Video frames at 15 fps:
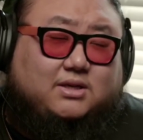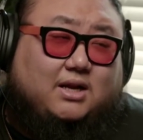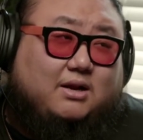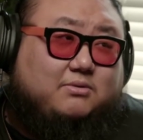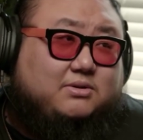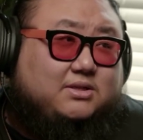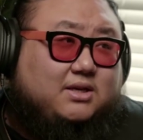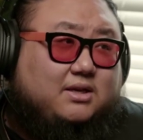and I
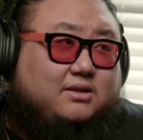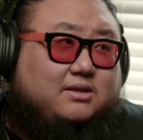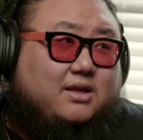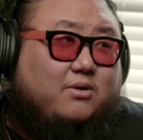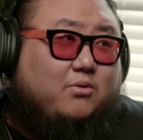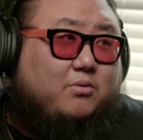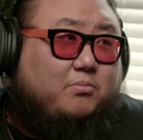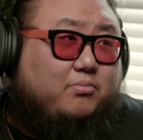would say they
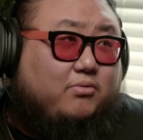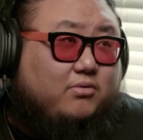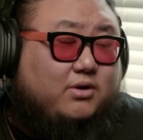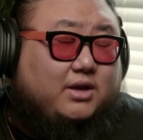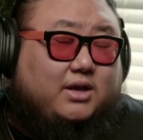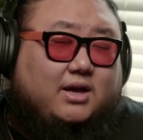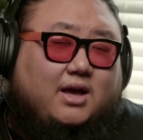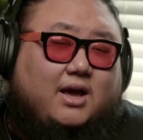were
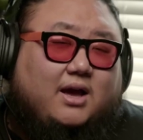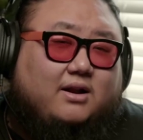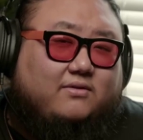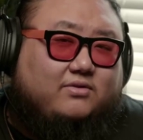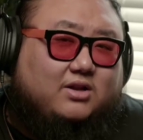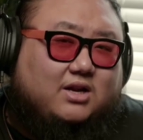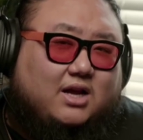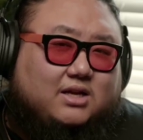pretty ahead of
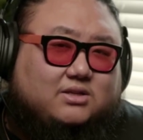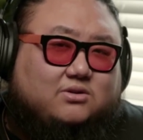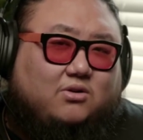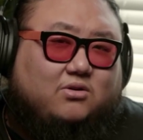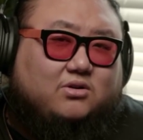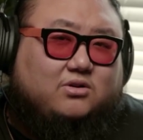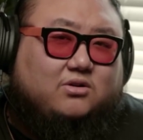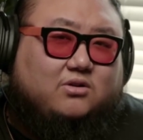the
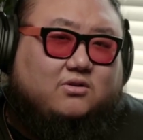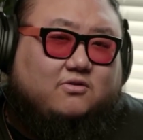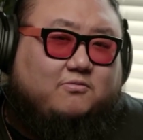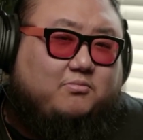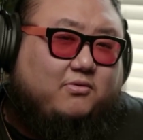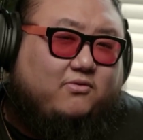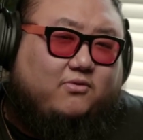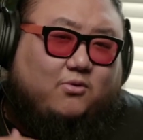dancehall curve
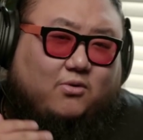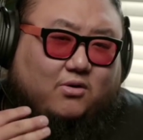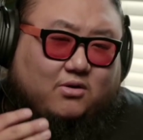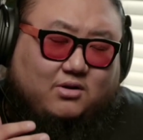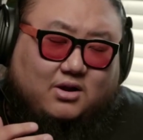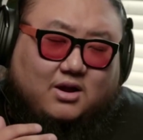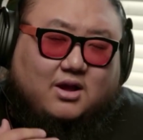before